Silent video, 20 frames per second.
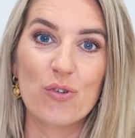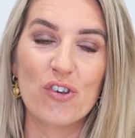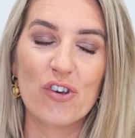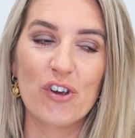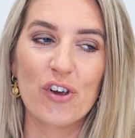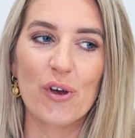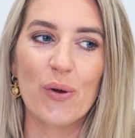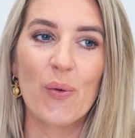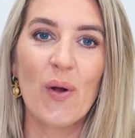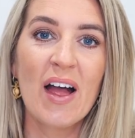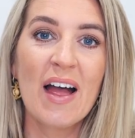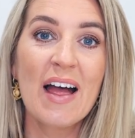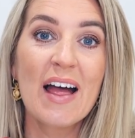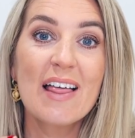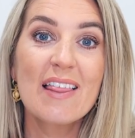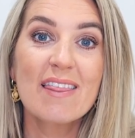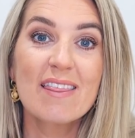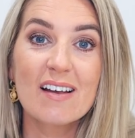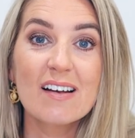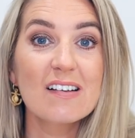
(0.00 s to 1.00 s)
to you.
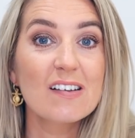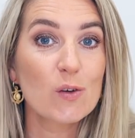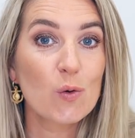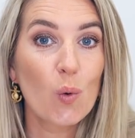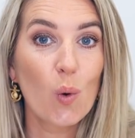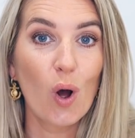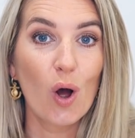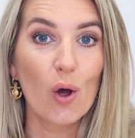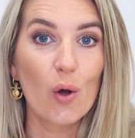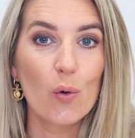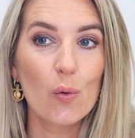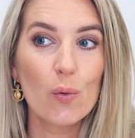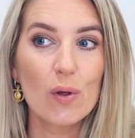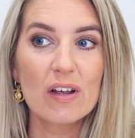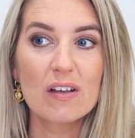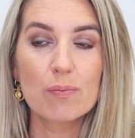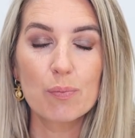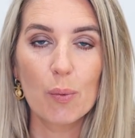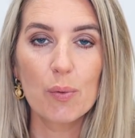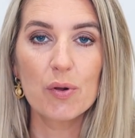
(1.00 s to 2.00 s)
This quote
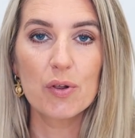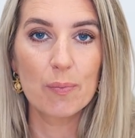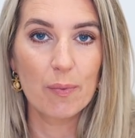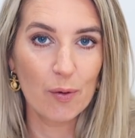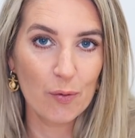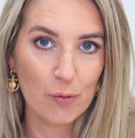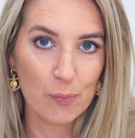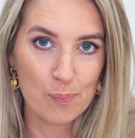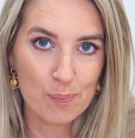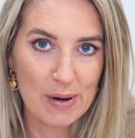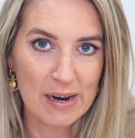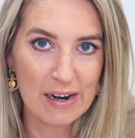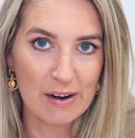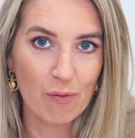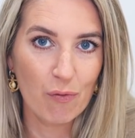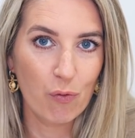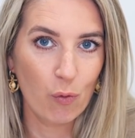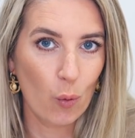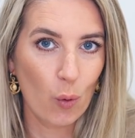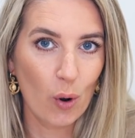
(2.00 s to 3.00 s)
is probably the most
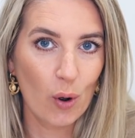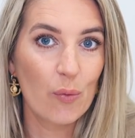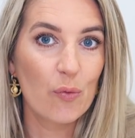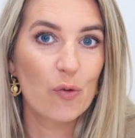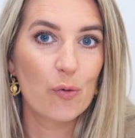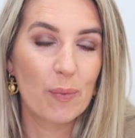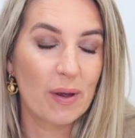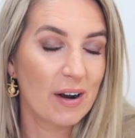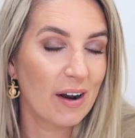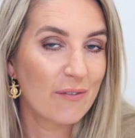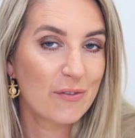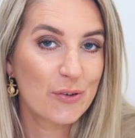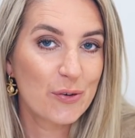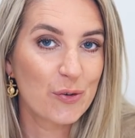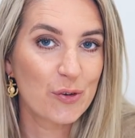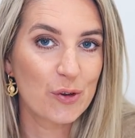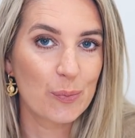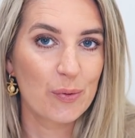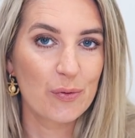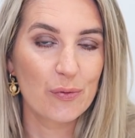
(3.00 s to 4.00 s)
meaningful quote to me, and I've
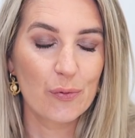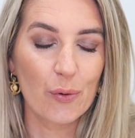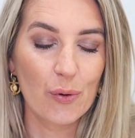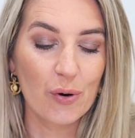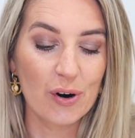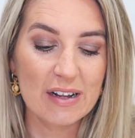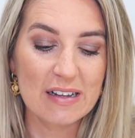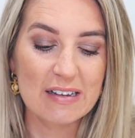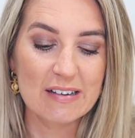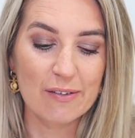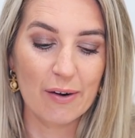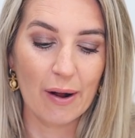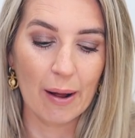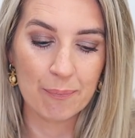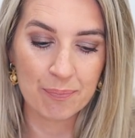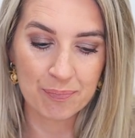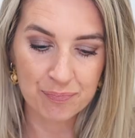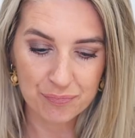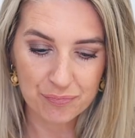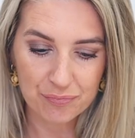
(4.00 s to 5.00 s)
used it before on
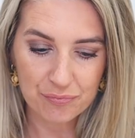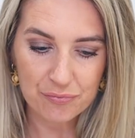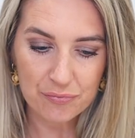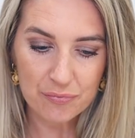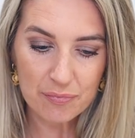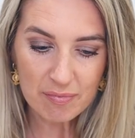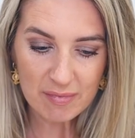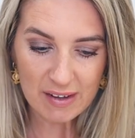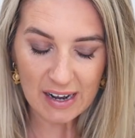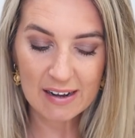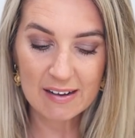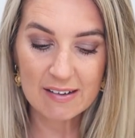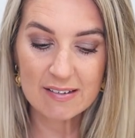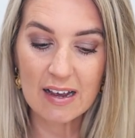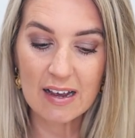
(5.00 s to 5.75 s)
Instagram. It